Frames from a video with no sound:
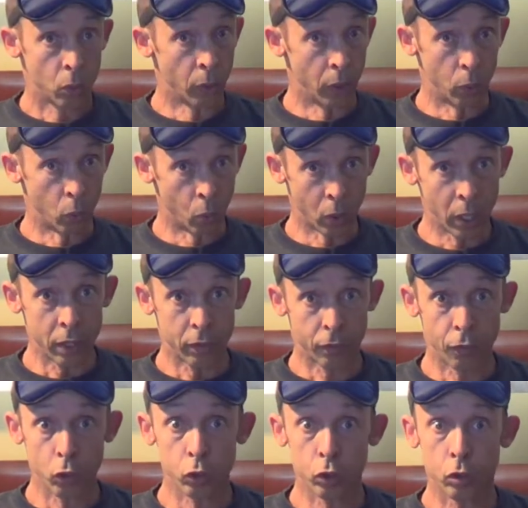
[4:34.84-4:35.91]
Wait, what?
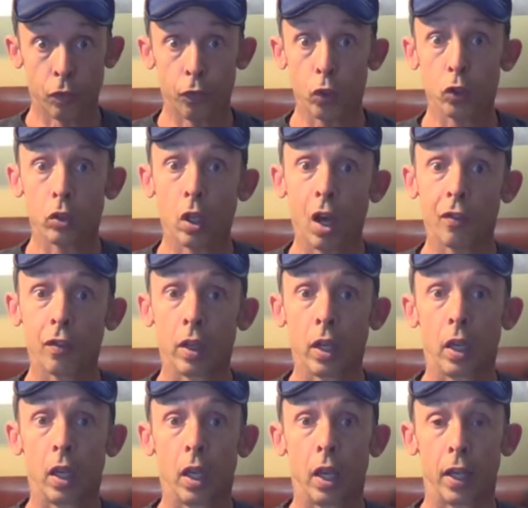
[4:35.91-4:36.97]
First off,
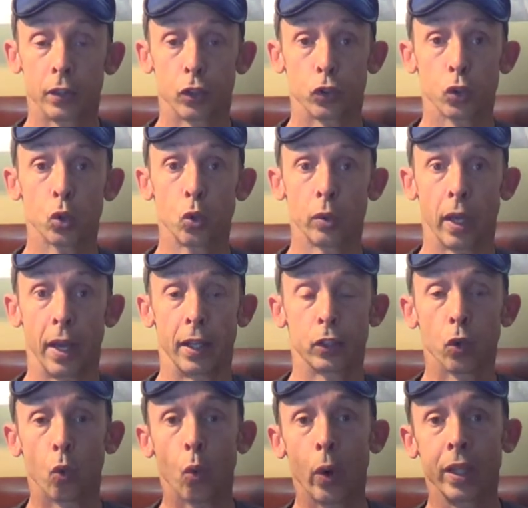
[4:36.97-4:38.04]
it's a school night.
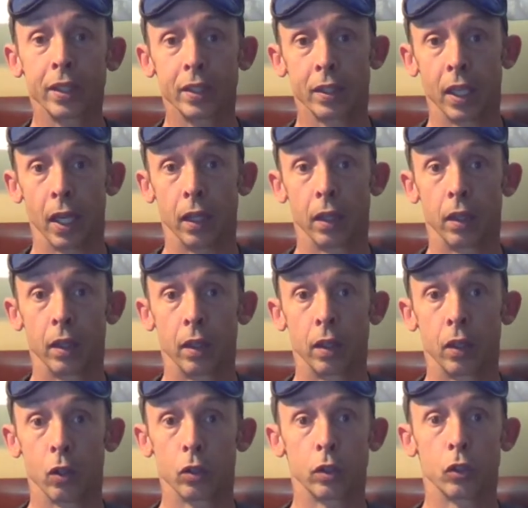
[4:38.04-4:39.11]
It's a Wednesday.
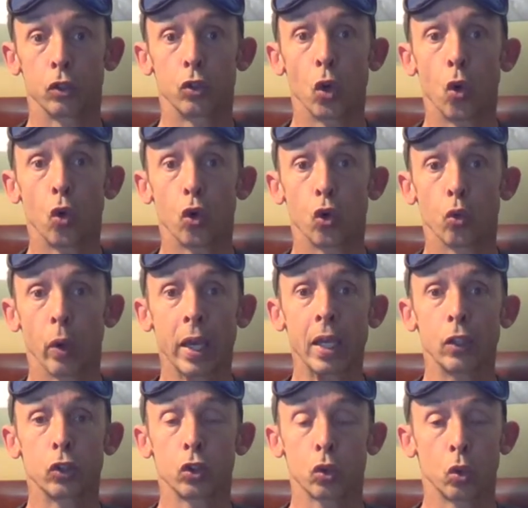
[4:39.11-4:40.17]
There's no
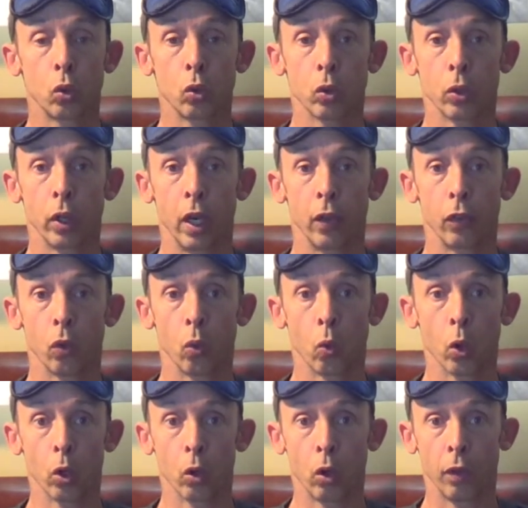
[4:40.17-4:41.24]
grade schooler in the
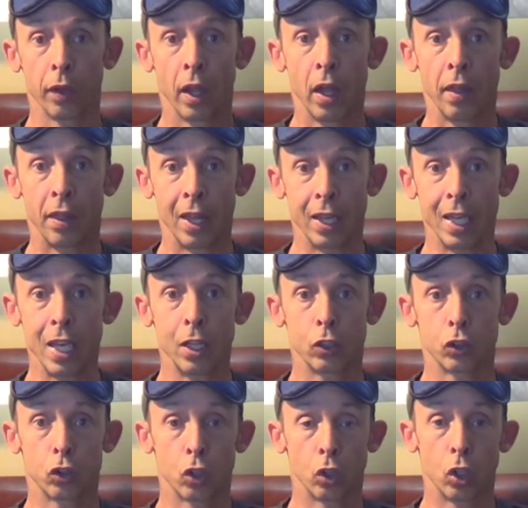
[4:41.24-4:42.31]
world that
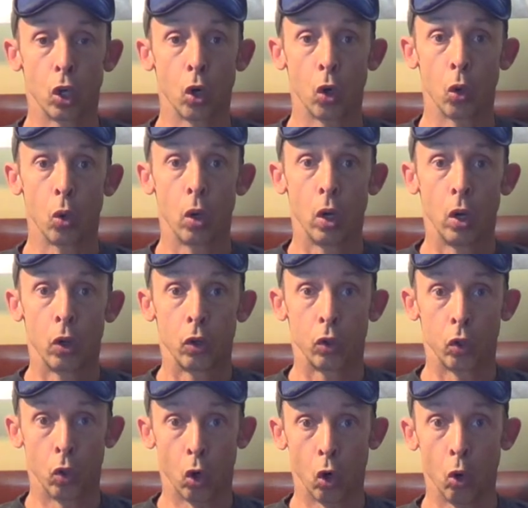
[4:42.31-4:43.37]
needs to go
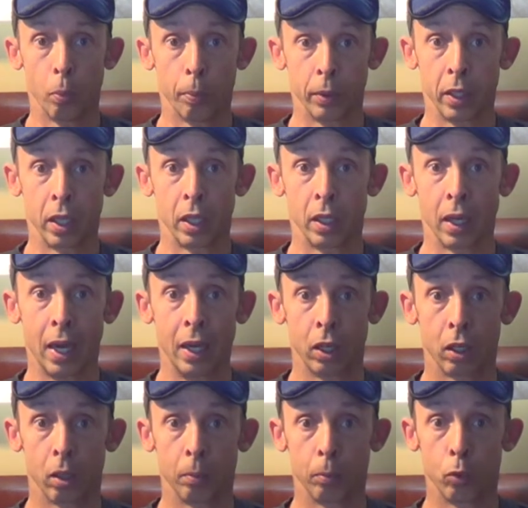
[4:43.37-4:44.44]
to opening night
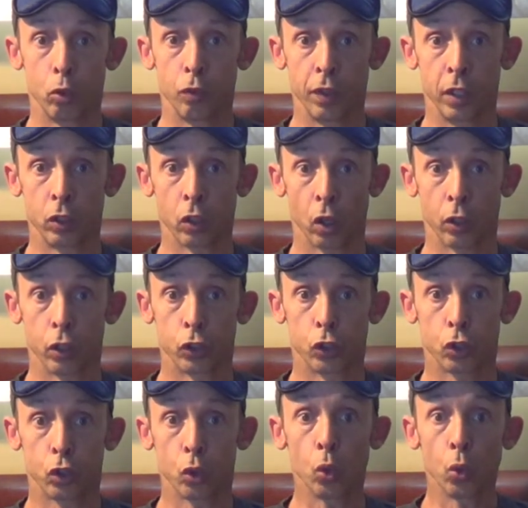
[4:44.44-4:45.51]
in the movies on a
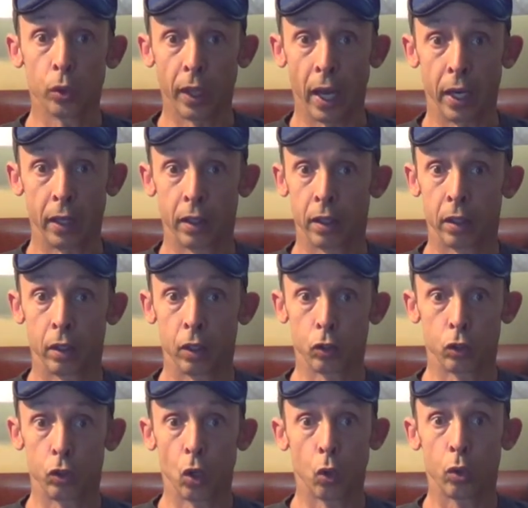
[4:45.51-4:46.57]
school night.
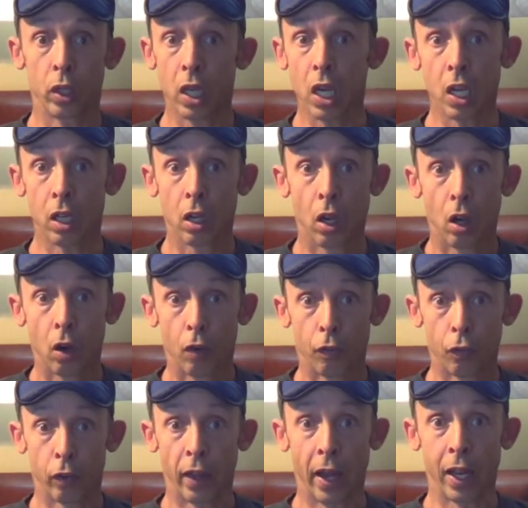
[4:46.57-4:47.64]
There's no need
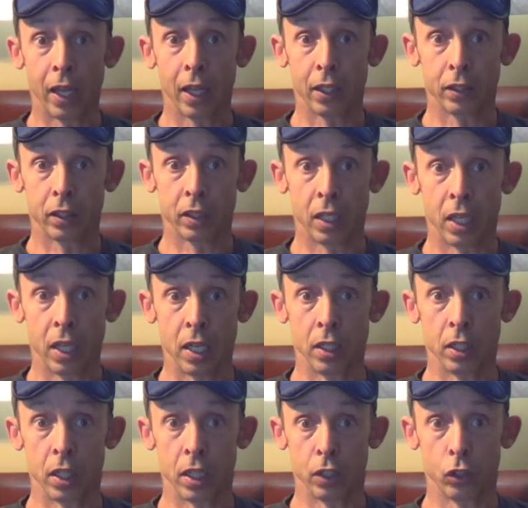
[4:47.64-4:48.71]
for that unless
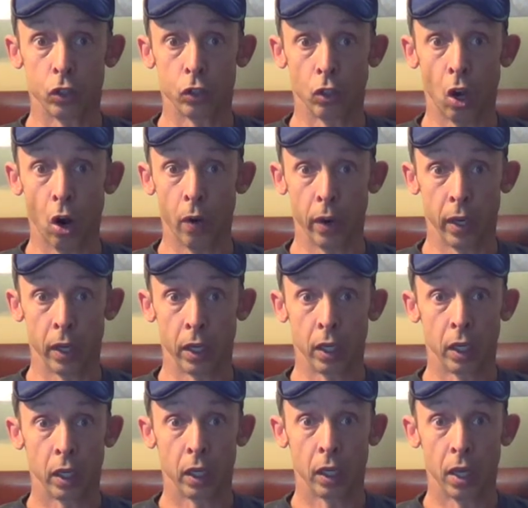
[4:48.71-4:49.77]
he is
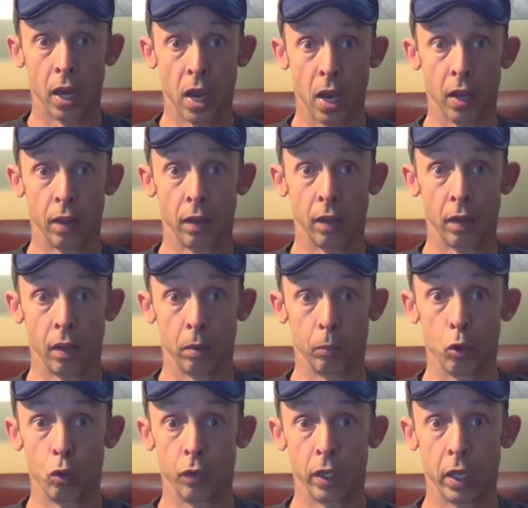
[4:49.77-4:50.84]
starring in the
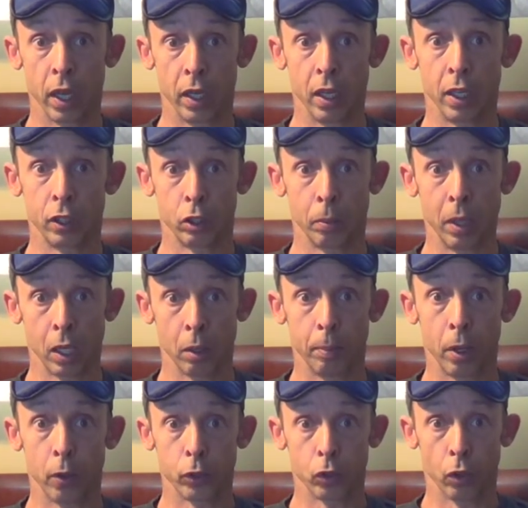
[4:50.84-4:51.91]
movie and needs to make an
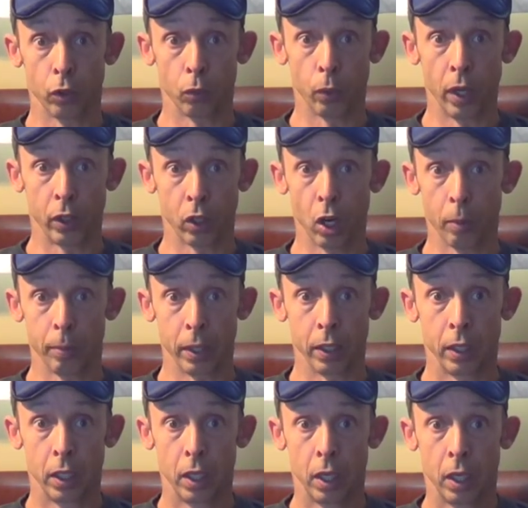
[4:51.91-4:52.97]
appearance on the red carpet.
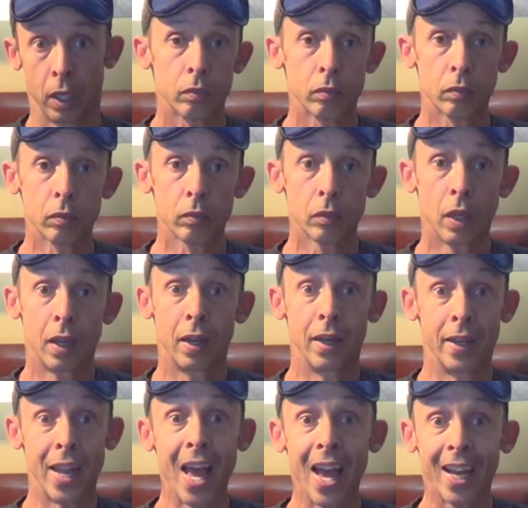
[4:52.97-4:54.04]

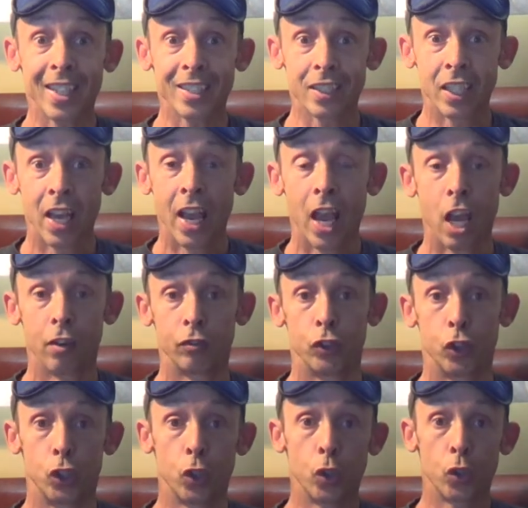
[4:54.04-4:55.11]
Next,
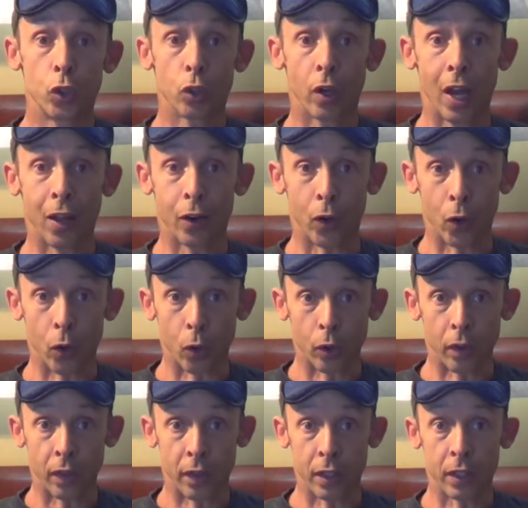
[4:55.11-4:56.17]
if Junior had
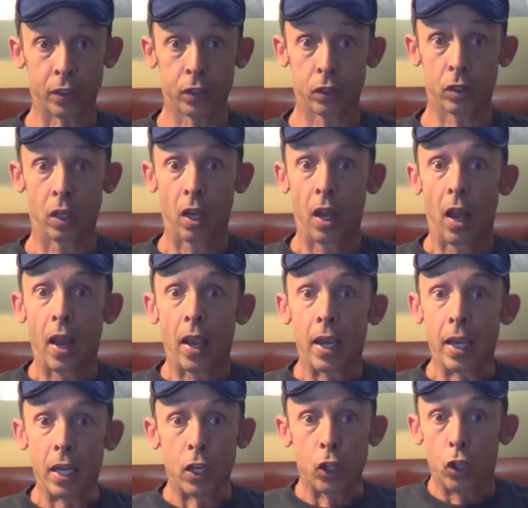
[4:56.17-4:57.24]
earned this,
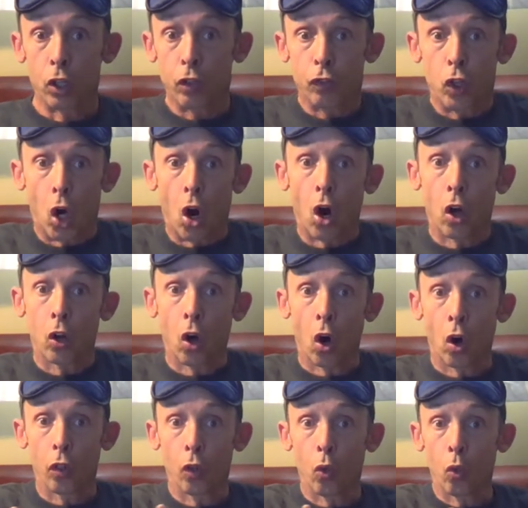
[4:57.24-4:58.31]
he could have gone
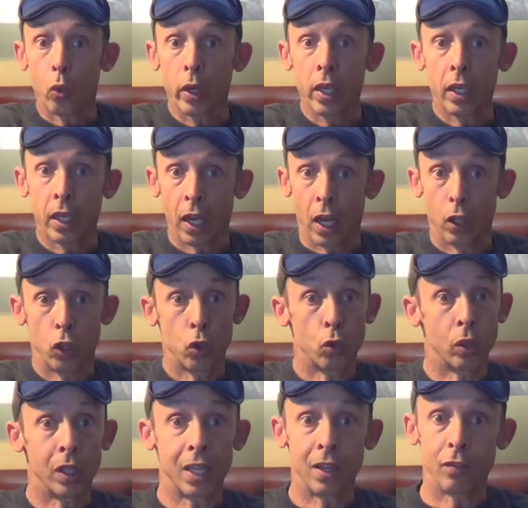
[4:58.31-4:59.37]
on the weekend.
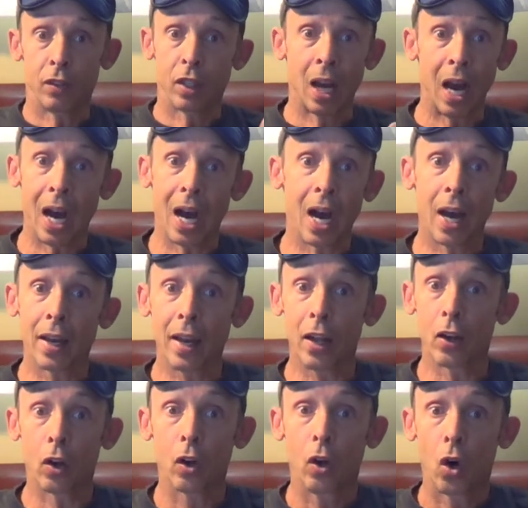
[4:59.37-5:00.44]
You leave Todd
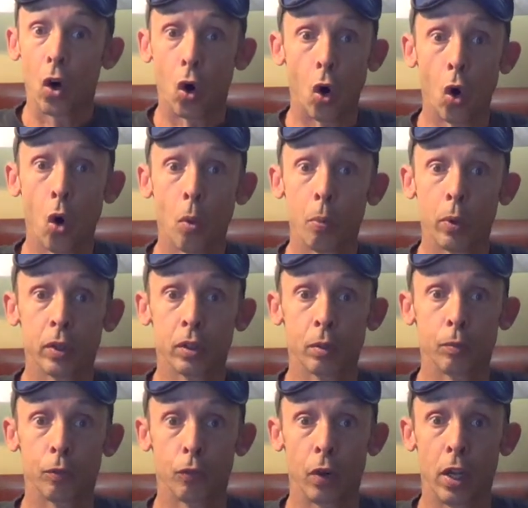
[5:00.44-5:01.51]
at home with
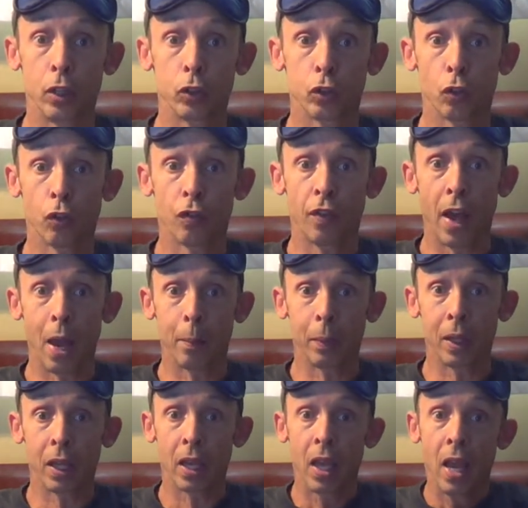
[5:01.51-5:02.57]
some friends or
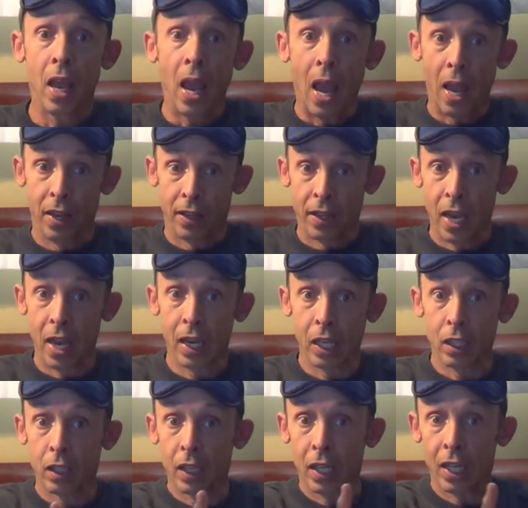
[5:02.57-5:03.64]
family and
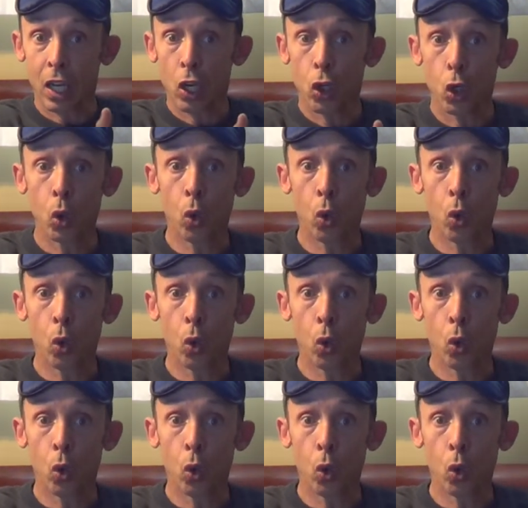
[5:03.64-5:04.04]
taken the kid